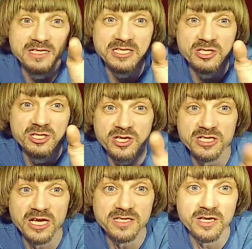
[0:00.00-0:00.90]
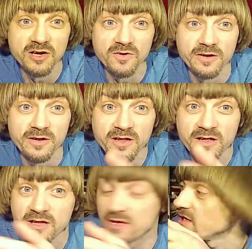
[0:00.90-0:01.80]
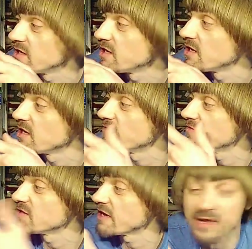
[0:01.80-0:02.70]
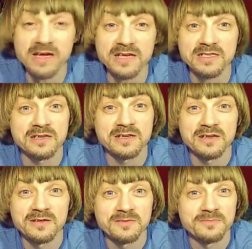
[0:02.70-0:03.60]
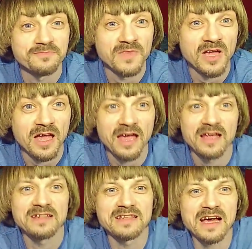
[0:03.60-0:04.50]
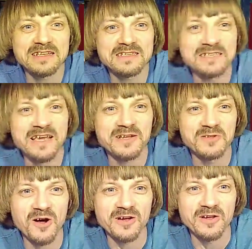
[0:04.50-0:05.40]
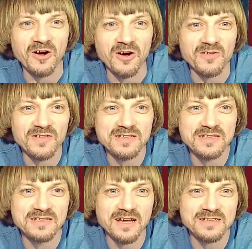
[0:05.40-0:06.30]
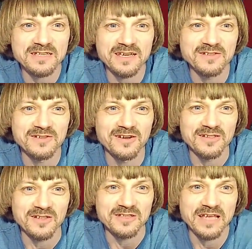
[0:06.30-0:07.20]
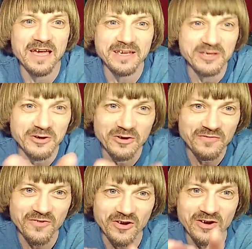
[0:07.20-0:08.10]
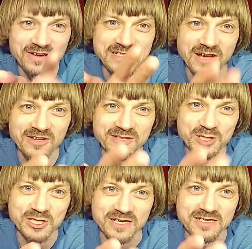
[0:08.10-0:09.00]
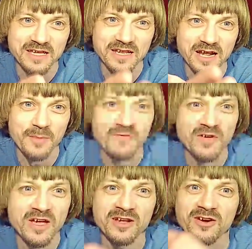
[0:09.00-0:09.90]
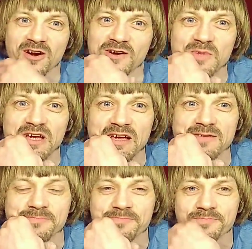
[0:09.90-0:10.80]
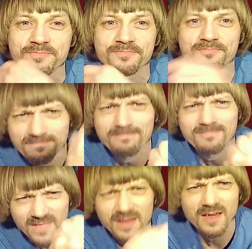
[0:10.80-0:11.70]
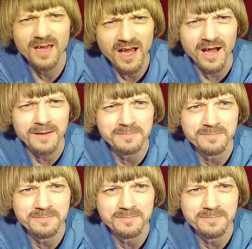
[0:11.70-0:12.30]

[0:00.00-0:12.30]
D J Trish, how's it going? There it is. That didn't take long at all. That did not take it long at all. Thank you for telling the chicks that I'm the Vanguard, man. Yeah.